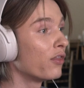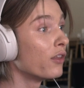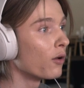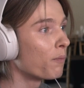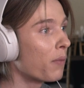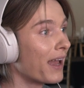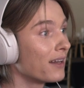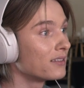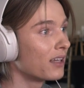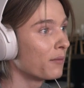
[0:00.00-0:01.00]
The
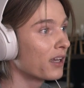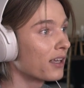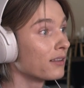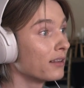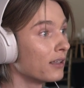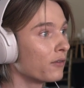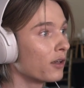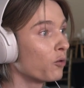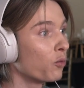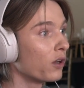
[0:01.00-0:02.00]
pandemic and
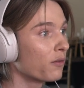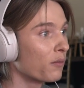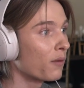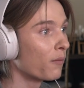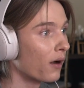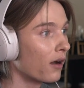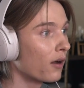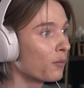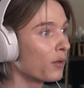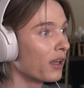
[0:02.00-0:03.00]
living with my
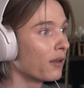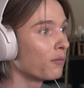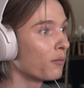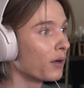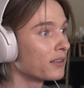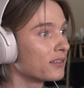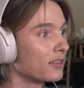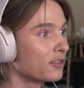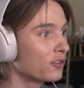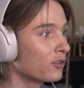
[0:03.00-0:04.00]
mom and my
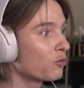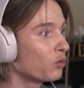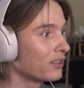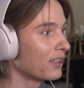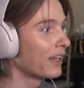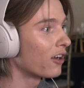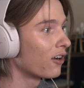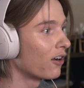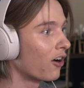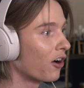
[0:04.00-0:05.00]
sister was like
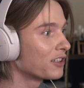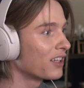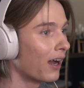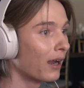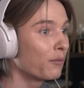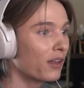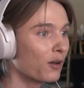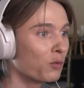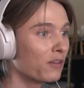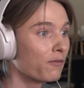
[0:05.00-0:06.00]
our time
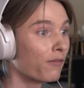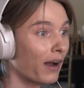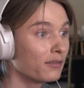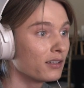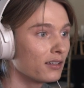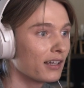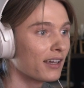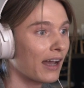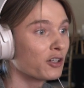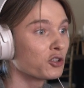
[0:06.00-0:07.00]
that we finally
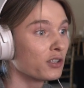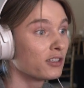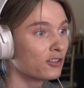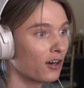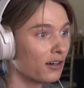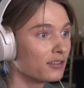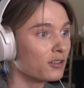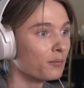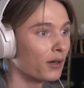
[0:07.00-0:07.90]
like actually started to